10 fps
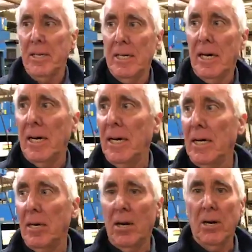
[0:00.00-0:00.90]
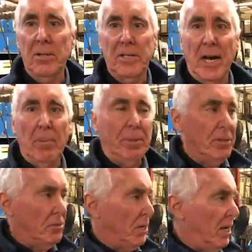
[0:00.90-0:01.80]
are the dowel pin
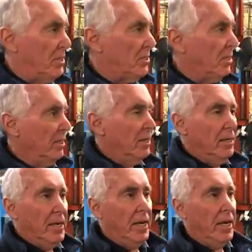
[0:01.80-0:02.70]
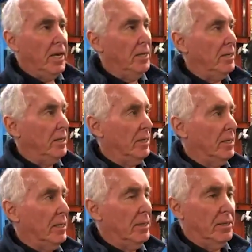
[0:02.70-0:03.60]
cranks, and
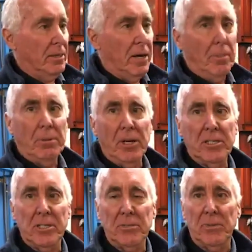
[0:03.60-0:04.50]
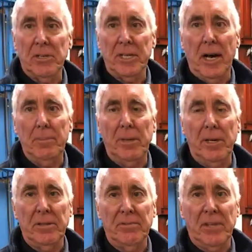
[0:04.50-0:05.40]
the operations for the dowel pin
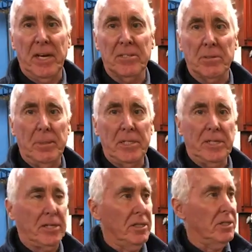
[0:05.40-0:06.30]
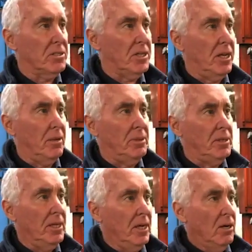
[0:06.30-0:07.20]
and the flange are basically the same. And
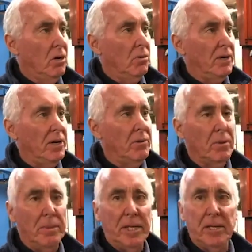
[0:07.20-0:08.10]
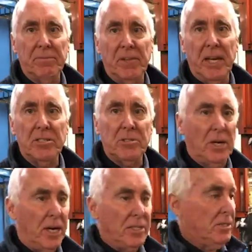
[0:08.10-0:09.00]
over here we're making flange
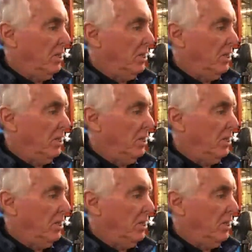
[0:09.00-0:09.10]
cranks.